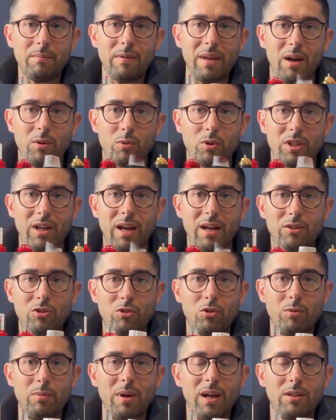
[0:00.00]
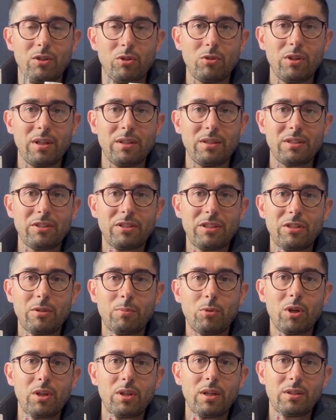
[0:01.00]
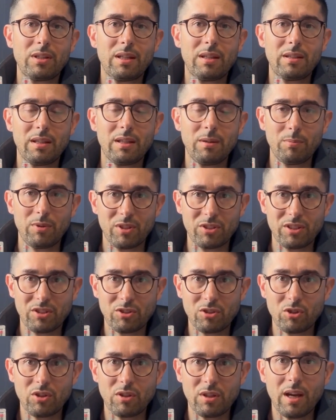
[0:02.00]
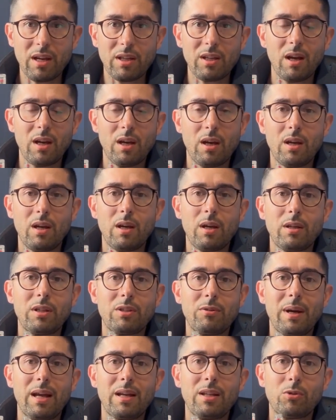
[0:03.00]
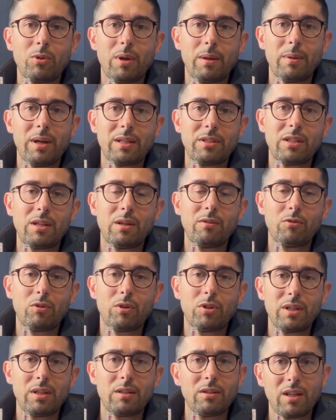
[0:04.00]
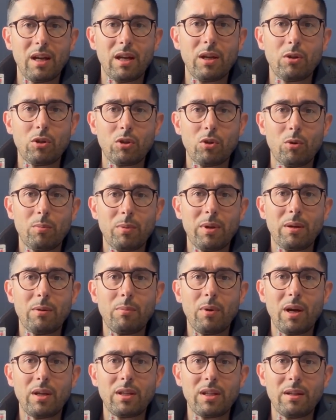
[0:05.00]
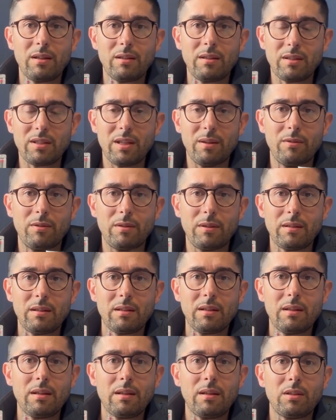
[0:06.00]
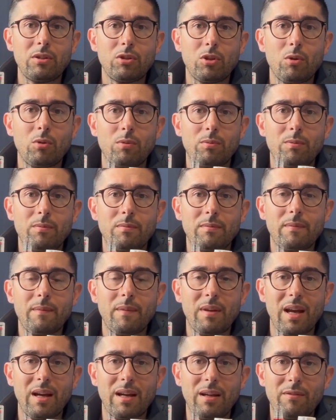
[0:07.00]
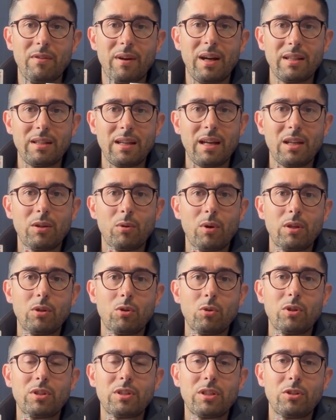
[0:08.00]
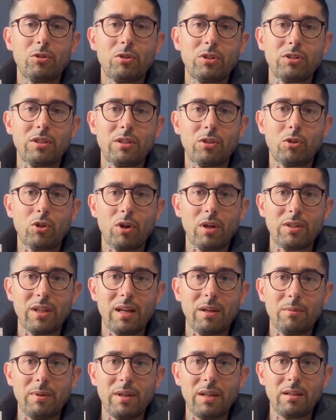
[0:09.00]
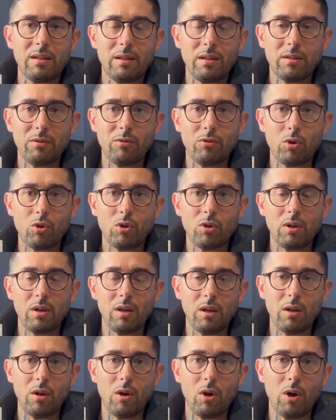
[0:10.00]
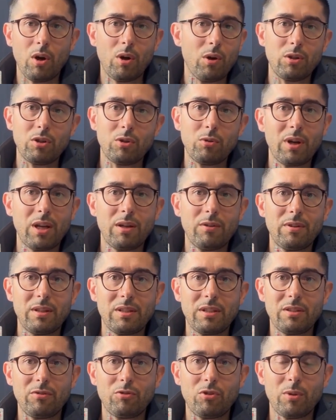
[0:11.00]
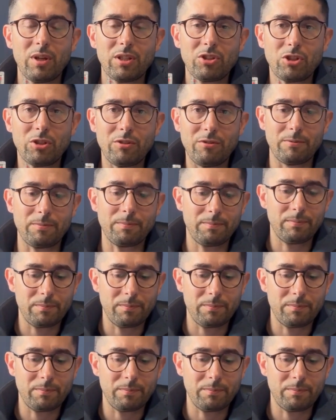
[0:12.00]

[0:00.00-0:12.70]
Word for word: I would like to remind you that this is a product that, in particular, Allah is managed by myself for the entire European market. Yeah. So I invite anyone who is interested to contact me for all the relevant information.